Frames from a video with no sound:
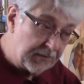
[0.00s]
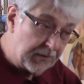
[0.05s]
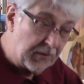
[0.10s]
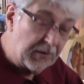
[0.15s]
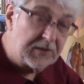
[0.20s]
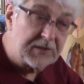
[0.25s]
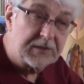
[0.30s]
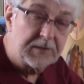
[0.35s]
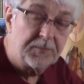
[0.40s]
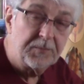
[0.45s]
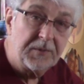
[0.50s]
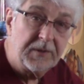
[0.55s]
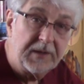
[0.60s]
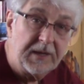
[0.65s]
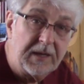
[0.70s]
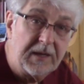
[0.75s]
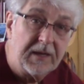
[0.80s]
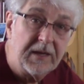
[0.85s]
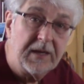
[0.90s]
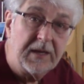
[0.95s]
very
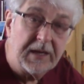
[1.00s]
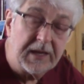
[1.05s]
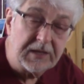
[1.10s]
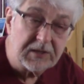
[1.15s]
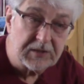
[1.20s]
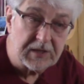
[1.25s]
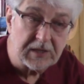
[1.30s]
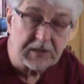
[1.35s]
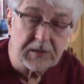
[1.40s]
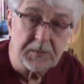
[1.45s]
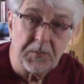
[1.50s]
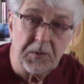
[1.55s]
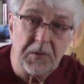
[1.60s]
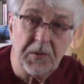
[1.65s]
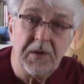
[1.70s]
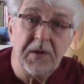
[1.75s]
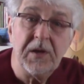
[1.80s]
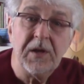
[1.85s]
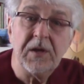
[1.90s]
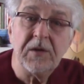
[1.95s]
simply
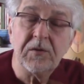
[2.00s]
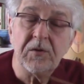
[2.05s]
accessible